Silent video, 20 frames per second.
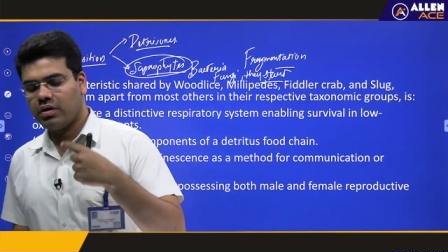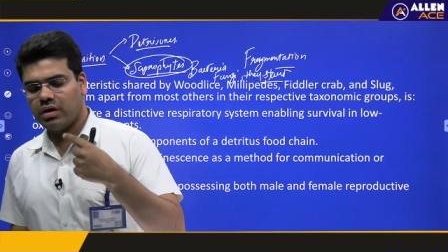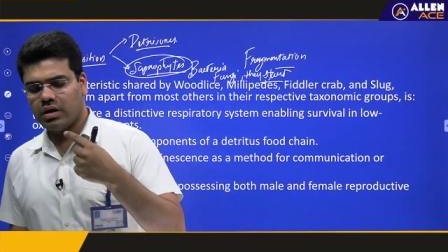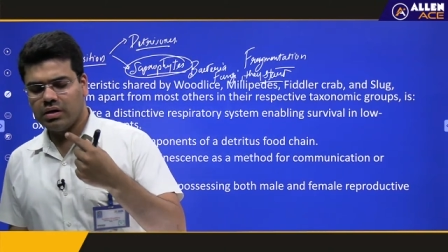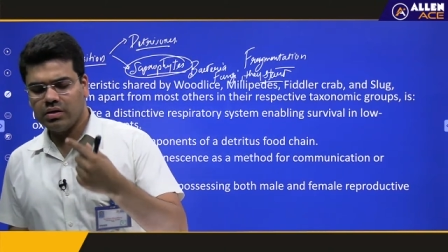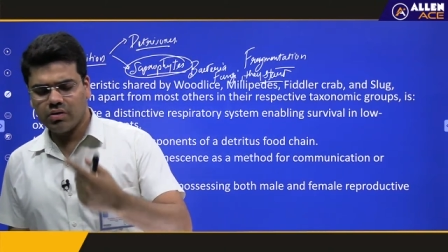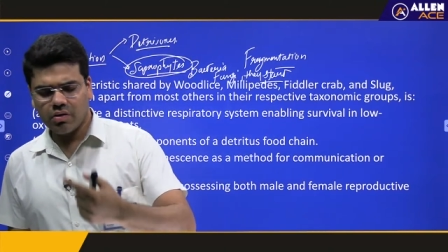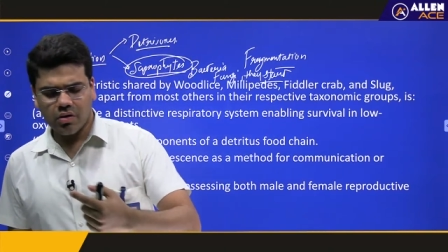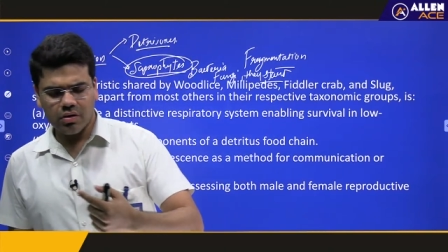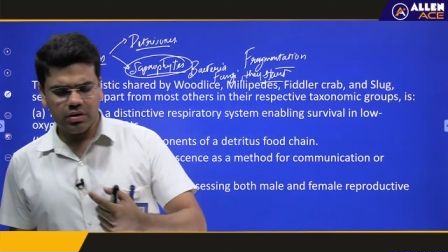
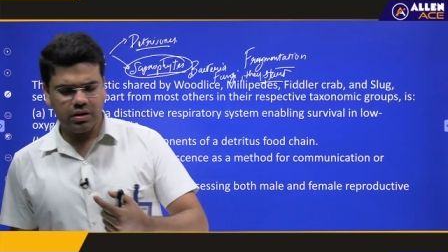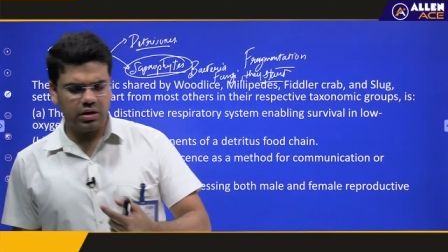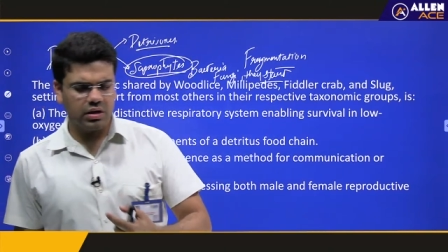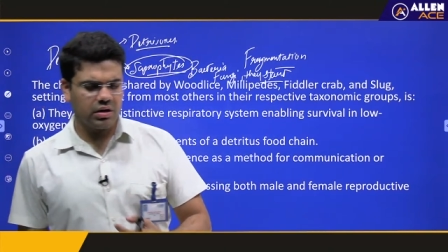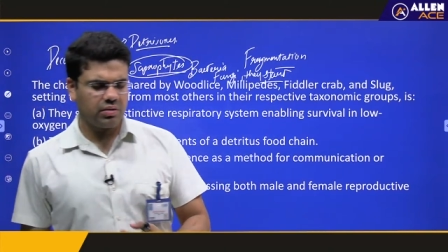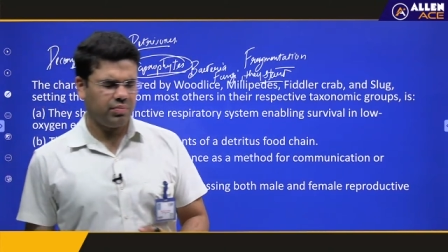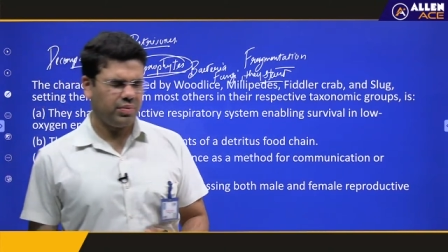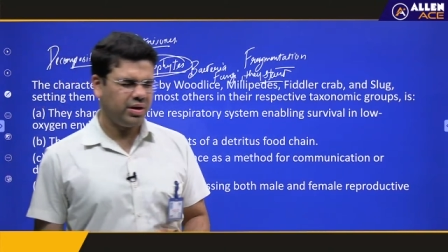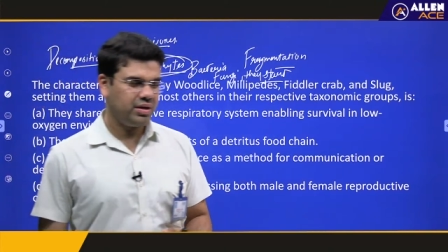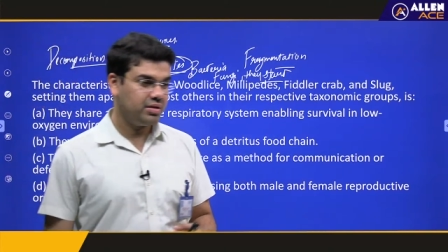
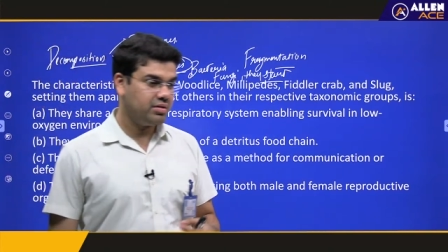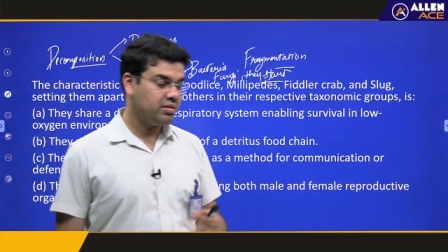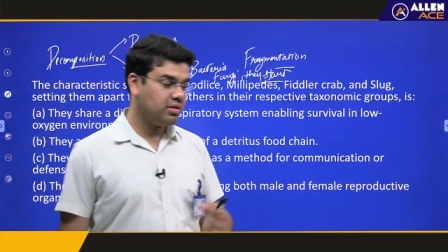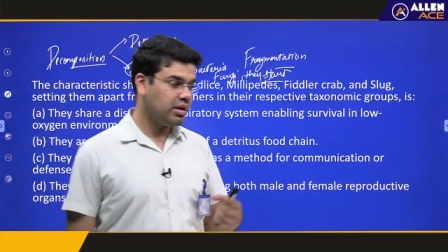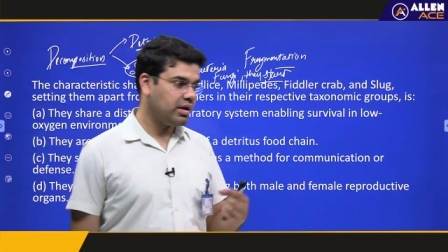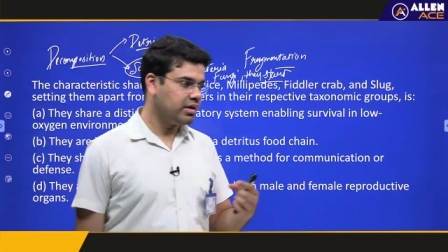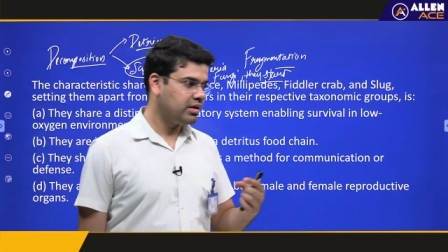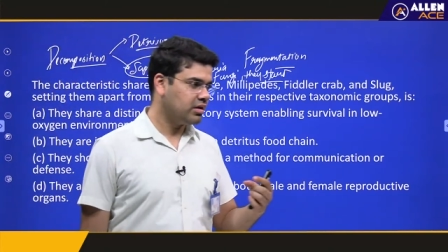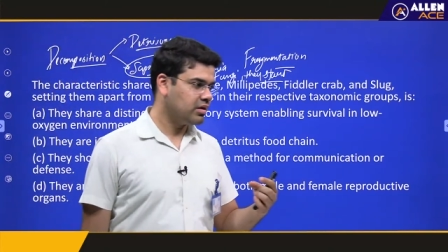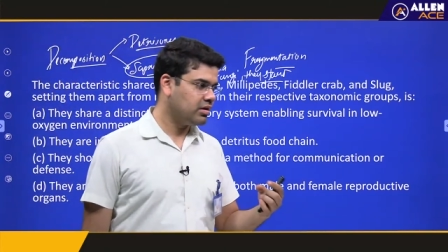inorganic matter
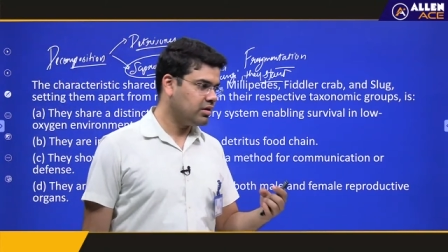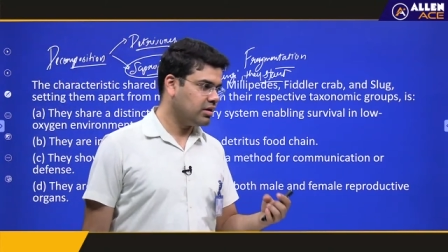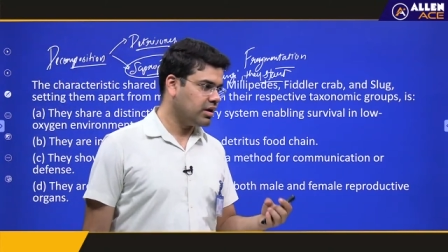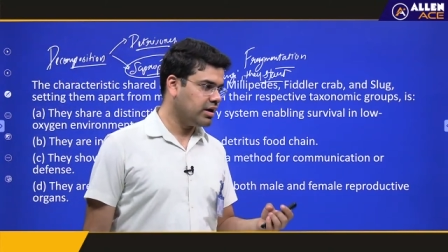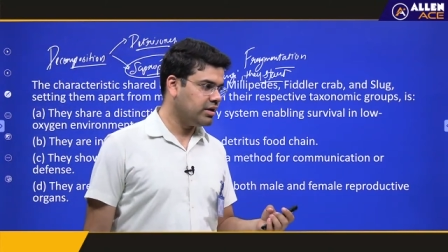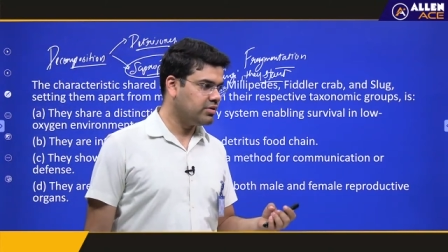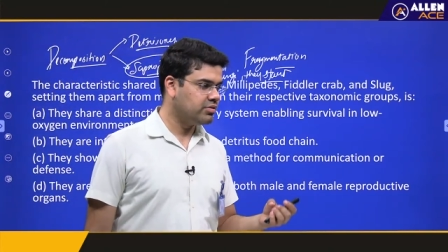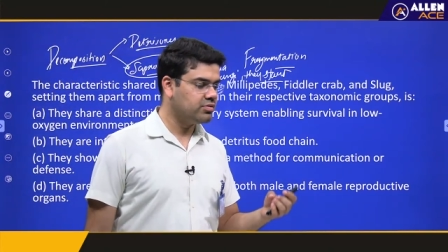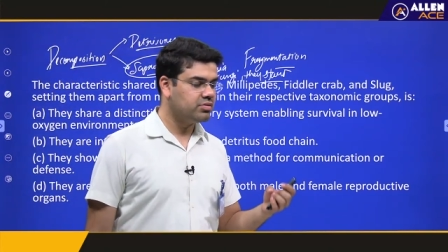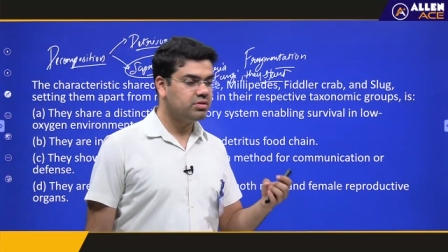like
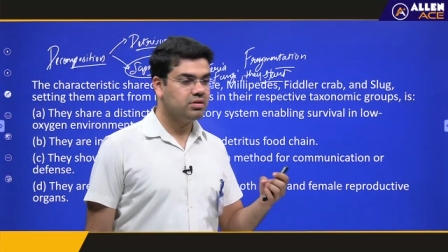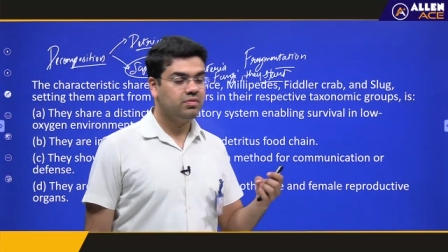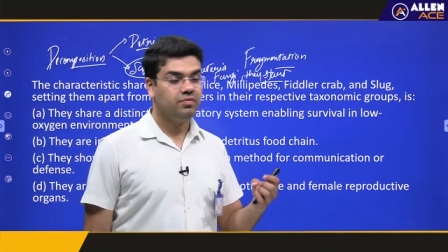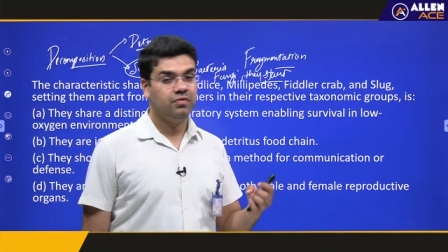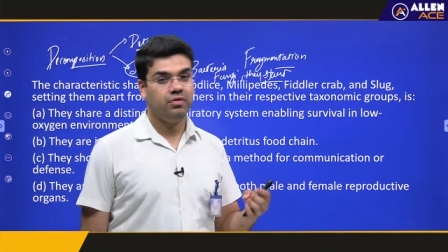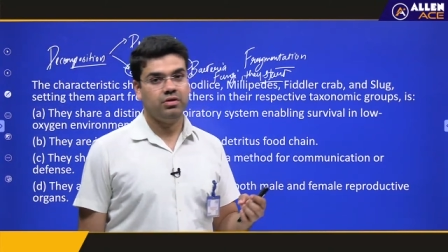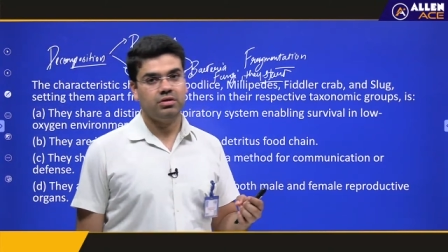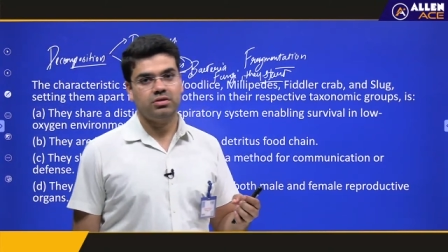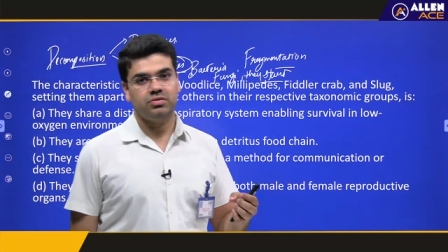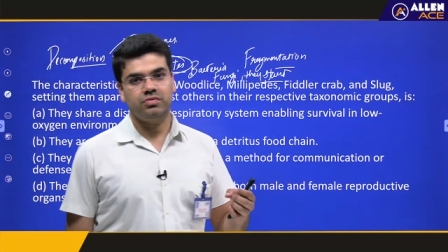nitrogen,
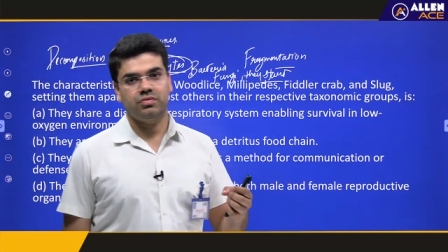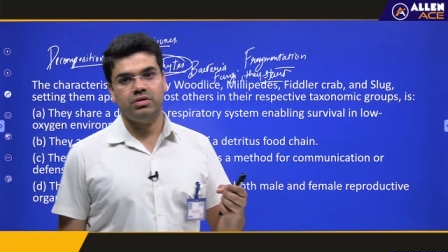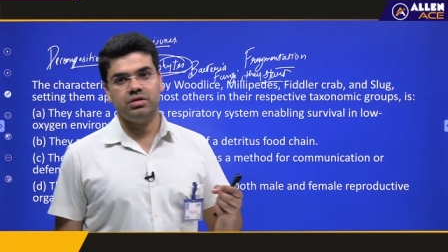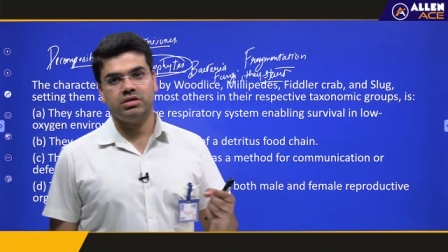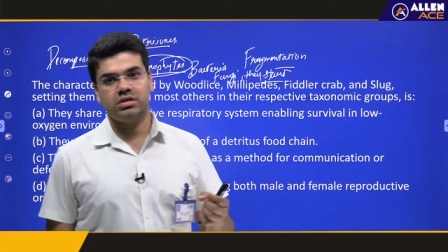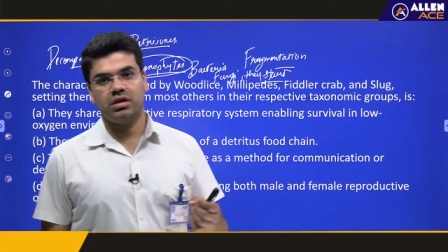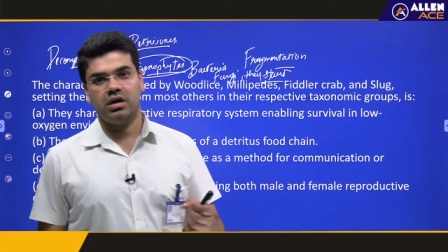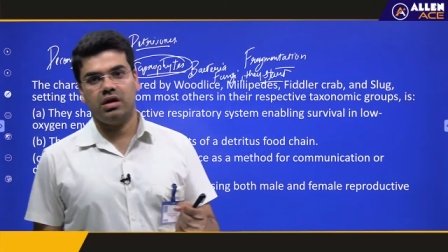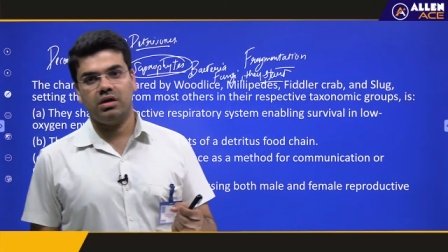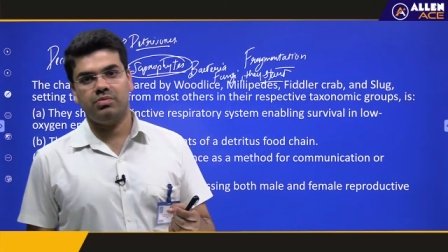
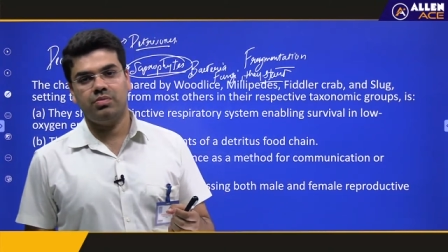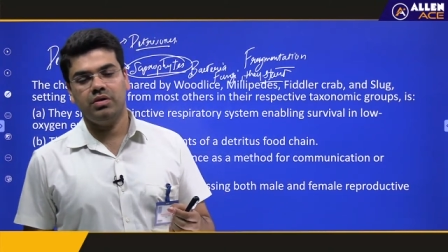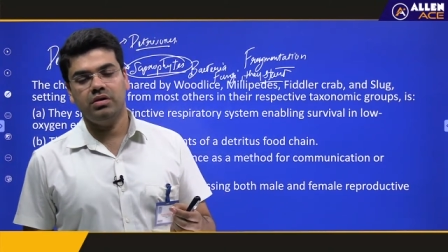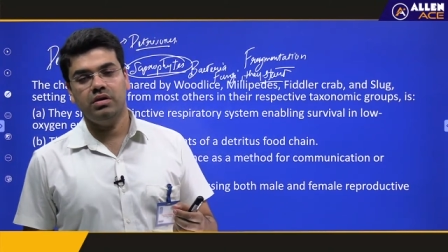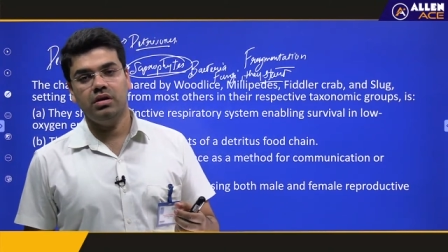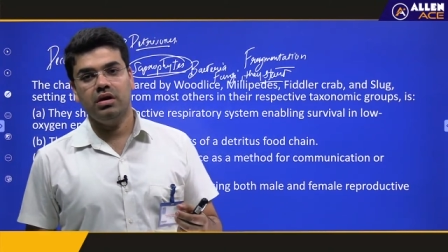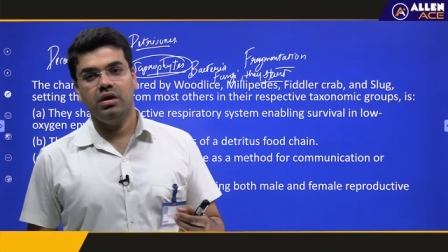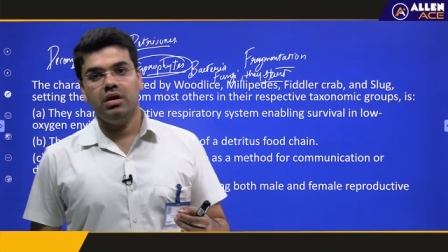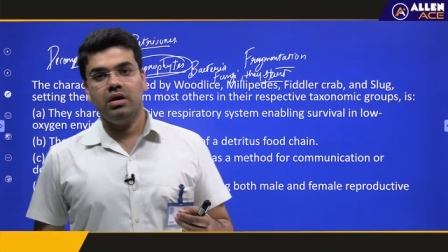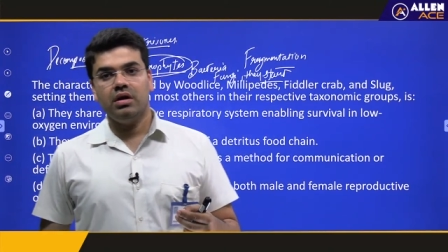phosphorus,
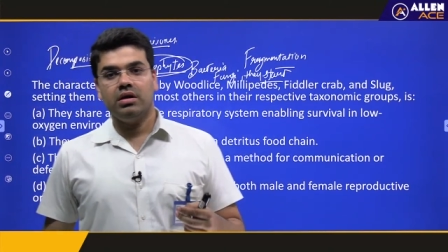carbon.